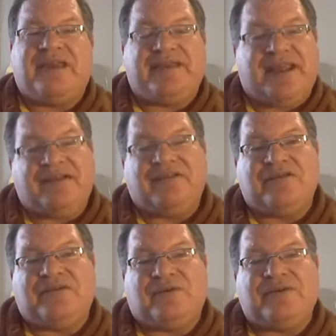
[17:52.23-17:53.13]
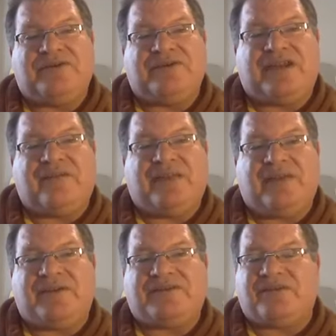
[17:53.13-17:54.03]
and that'll go towards your down
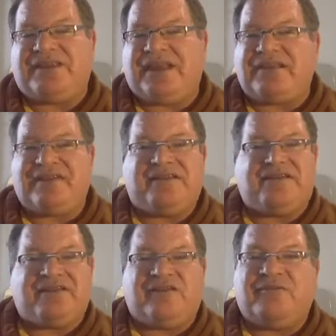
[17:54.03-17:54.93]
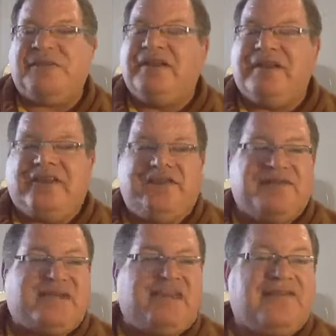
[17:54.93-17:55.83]
payment. So at the end of the term, you've
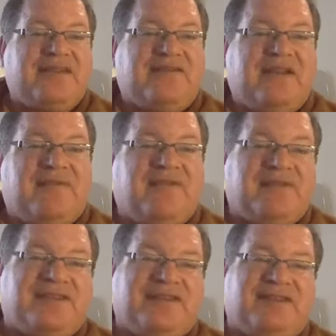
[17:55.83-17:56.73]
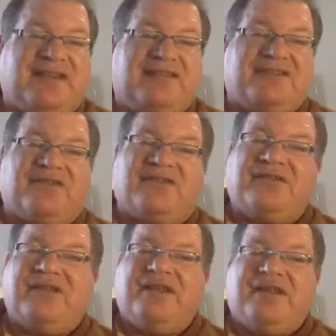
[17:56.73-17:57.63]
set yourself up for success. So
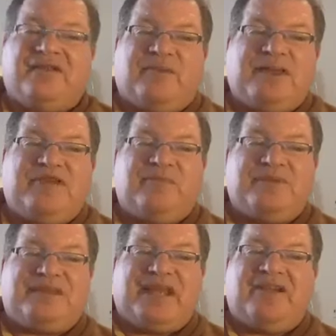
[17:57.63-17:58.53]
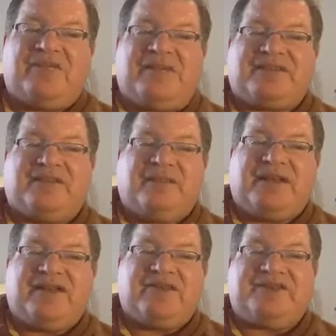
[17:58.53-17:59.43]
the money you put down plus the
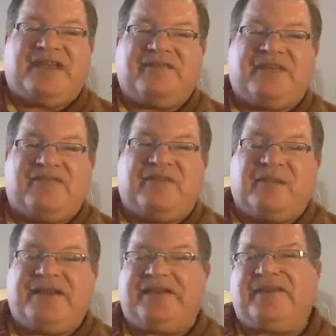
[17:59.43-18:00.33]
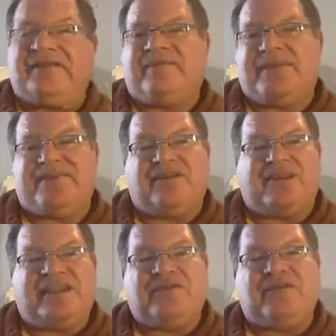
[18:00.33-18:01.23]
money you saved every month is
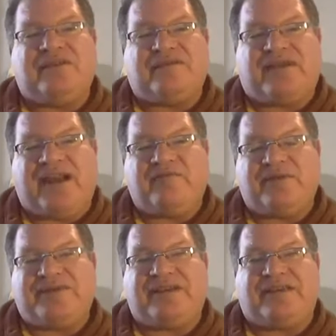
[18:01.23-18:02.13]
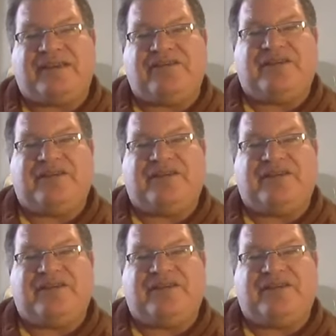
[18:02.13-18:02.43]
going to equal the 5% that you